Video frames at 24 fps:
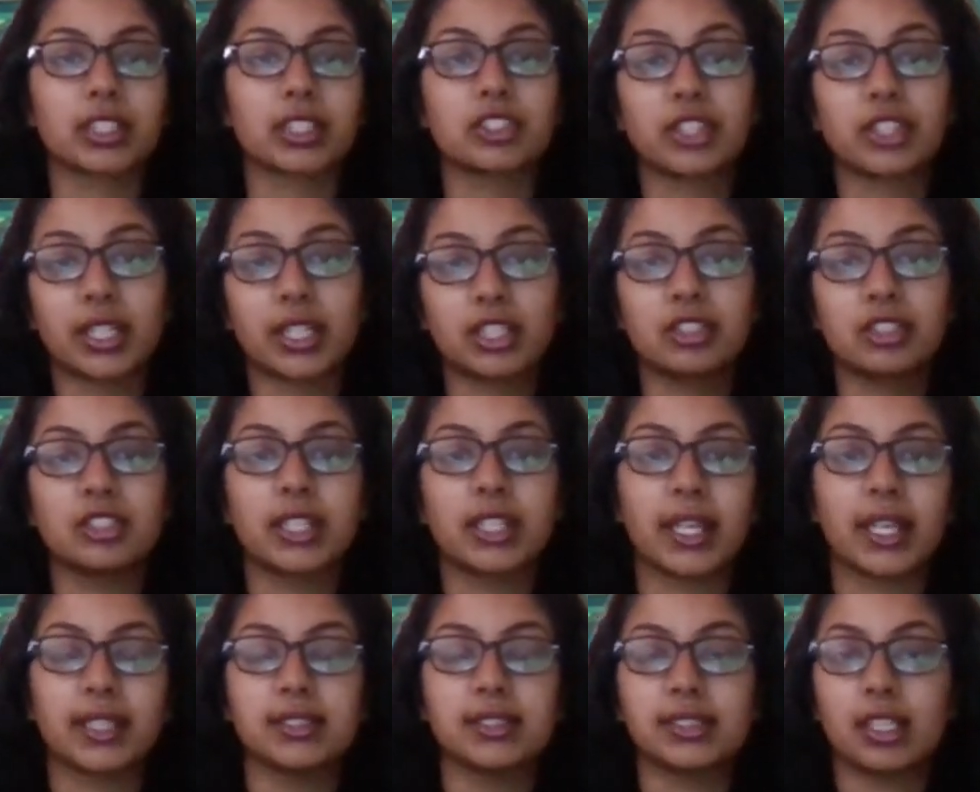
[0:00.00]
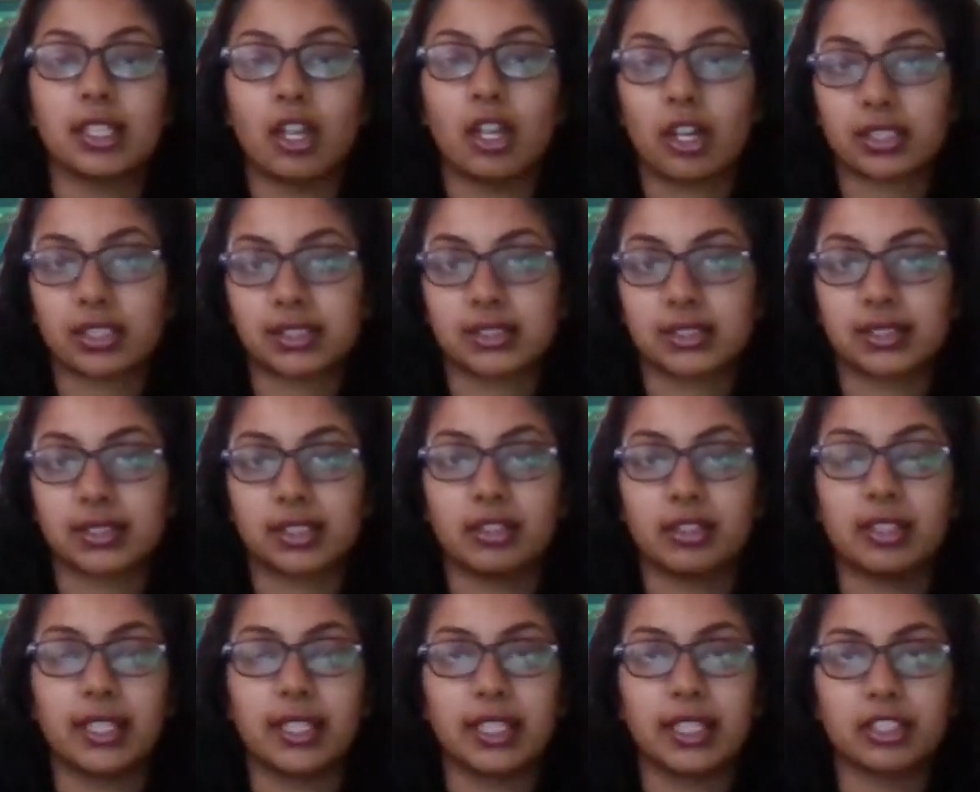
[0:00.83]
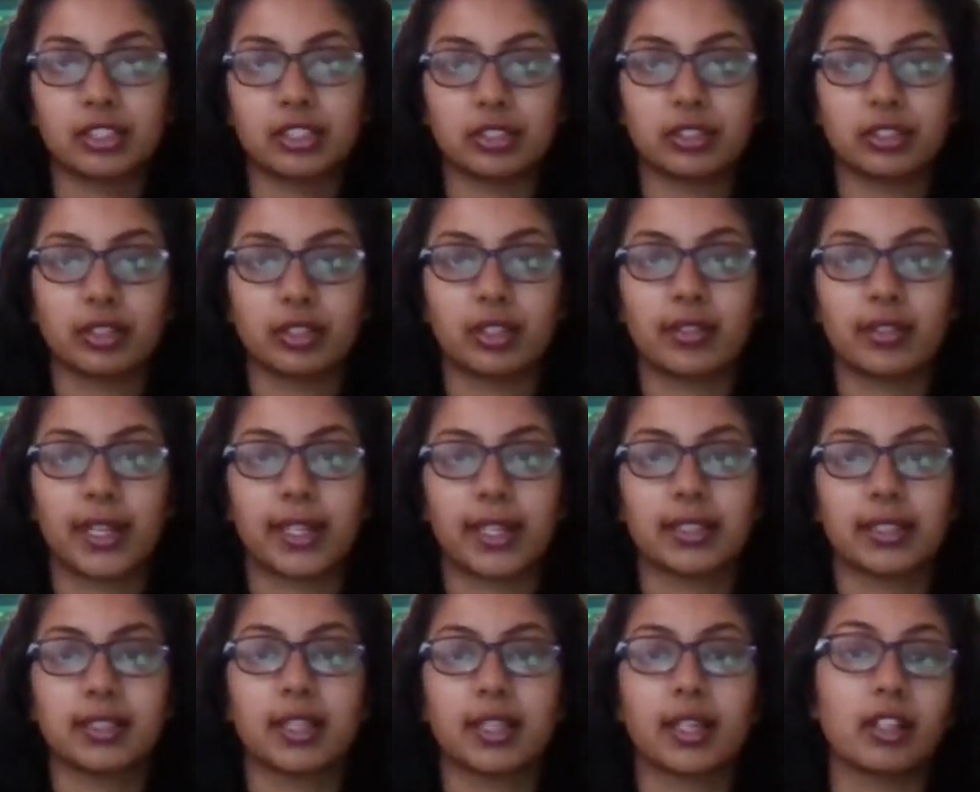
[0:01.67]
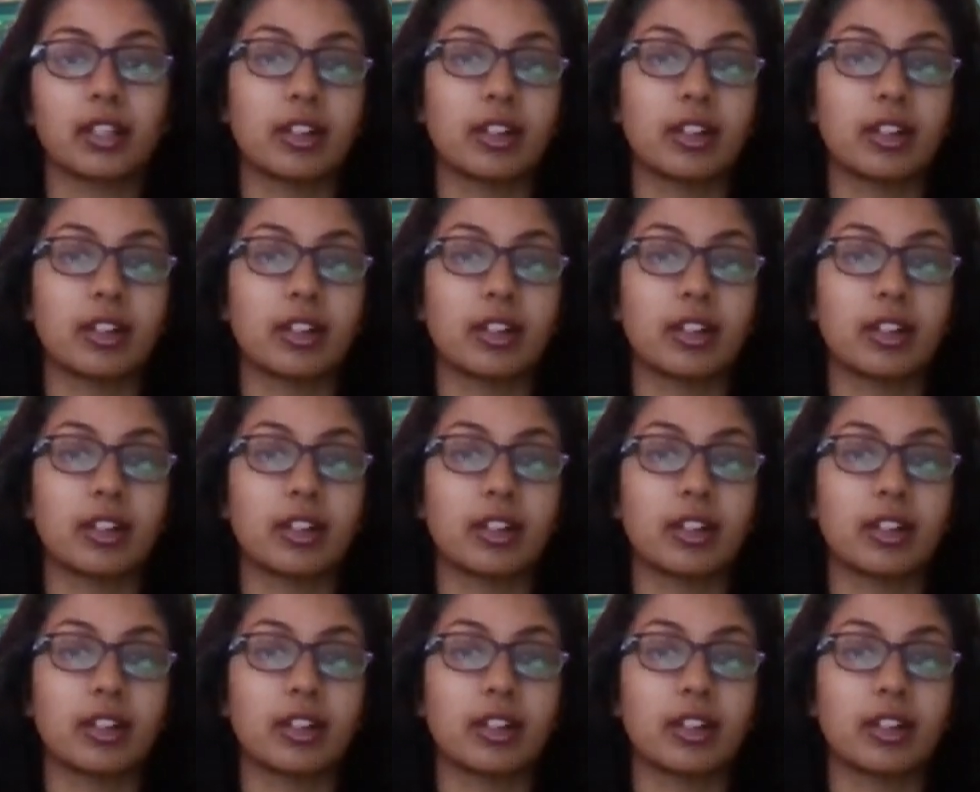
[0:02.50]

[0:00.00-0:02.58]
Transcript: exchange gains and losses in relation to the rand